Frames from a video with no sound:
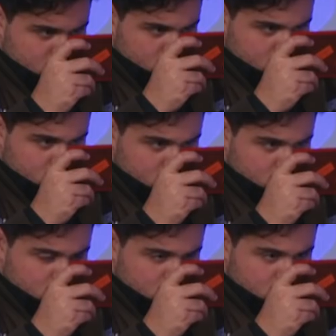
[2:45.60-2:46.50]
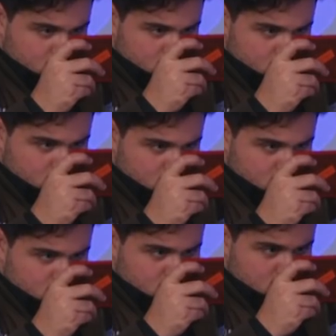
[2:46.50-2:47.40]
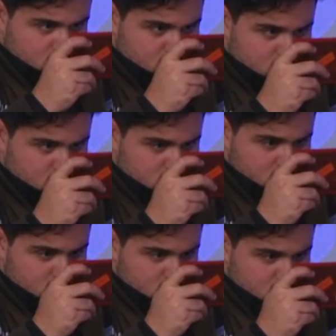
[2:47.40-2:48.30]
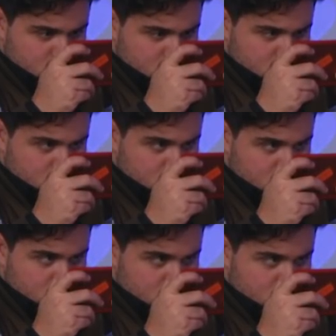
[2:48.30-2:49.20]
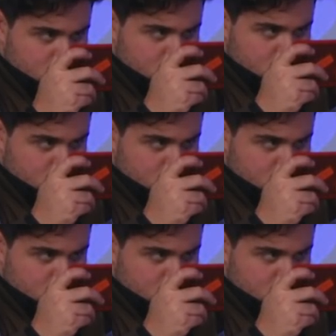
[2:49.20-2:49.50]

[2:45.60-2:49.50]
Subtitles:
No words are spoken by the person on screen.